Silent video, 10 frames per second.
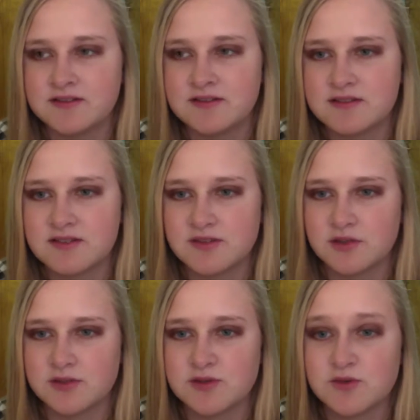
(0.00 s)

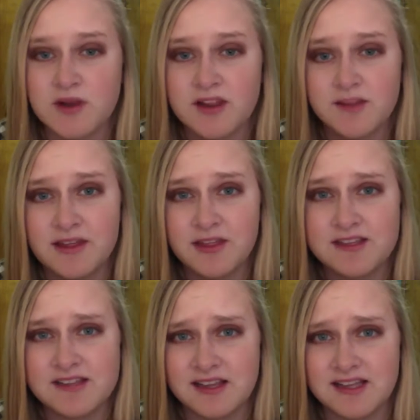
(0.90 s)
sorts, which is one of the main
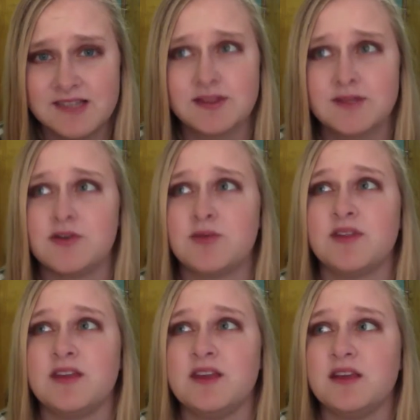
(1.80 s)
things I liked about the book, were
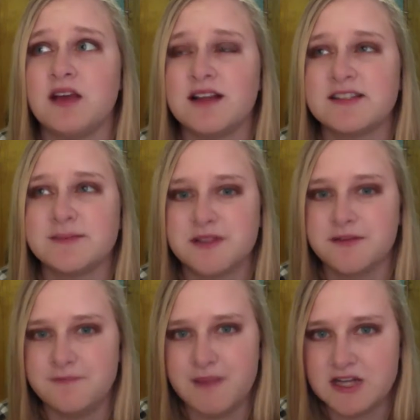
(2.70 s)
the concept of
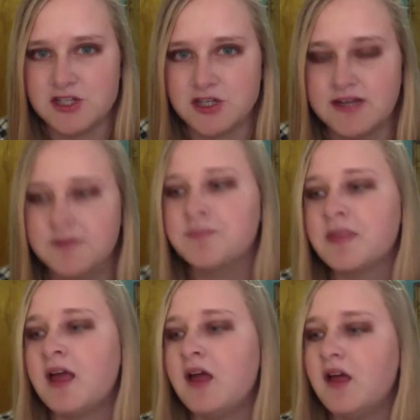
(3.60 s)
magery.
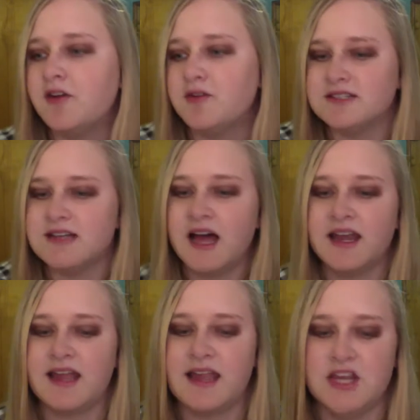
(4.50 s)
Though it's
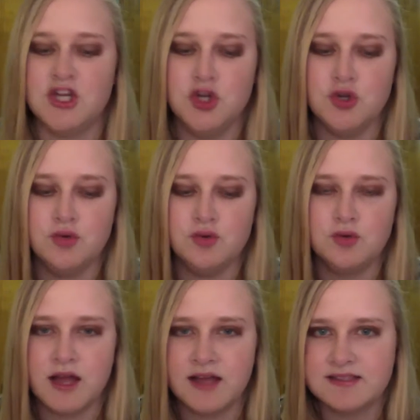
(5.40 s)
not a new
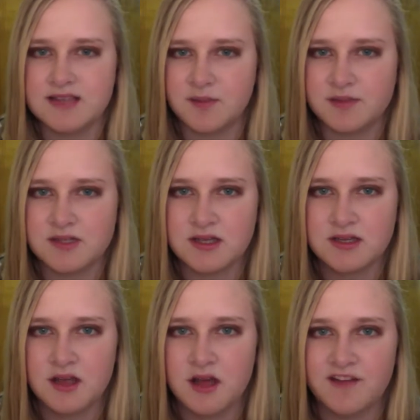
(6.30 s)
concept
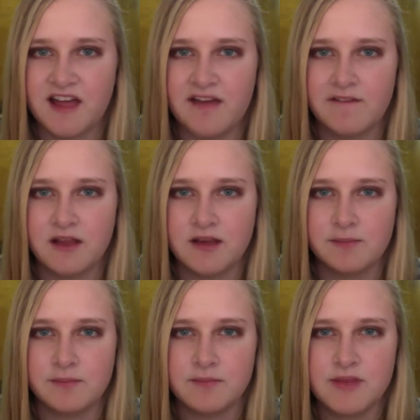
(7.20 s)
of
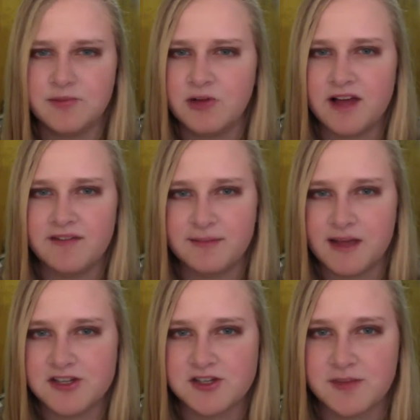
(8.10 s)
having people having
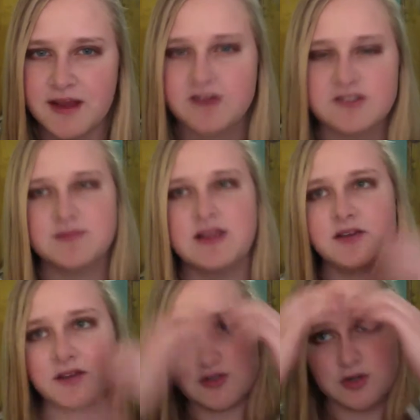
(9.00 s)
magical powers and being able to
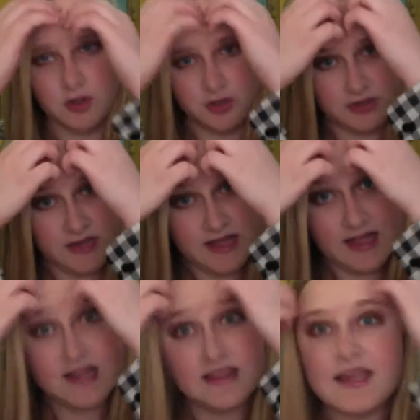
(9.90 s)
control
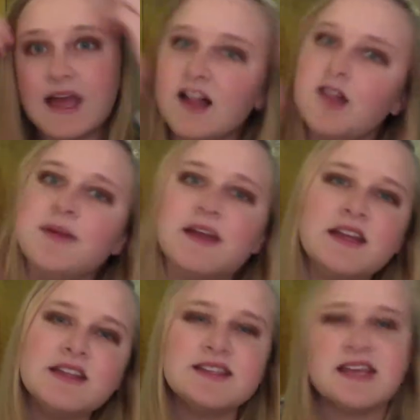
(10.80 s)
the
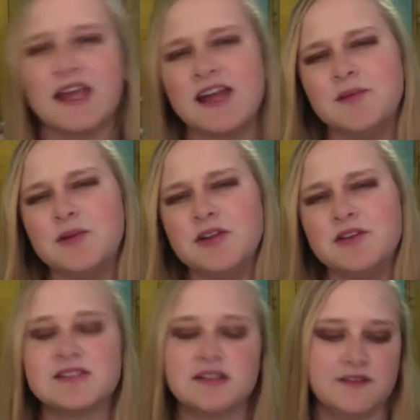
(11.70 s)
elements,
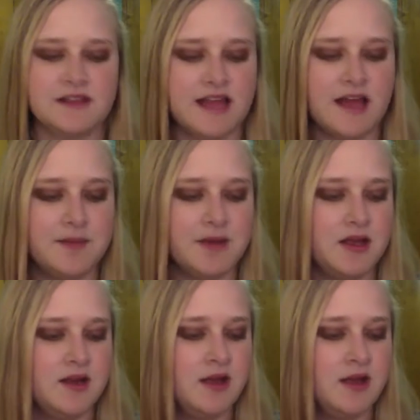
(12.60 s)
animals, stuff like that, but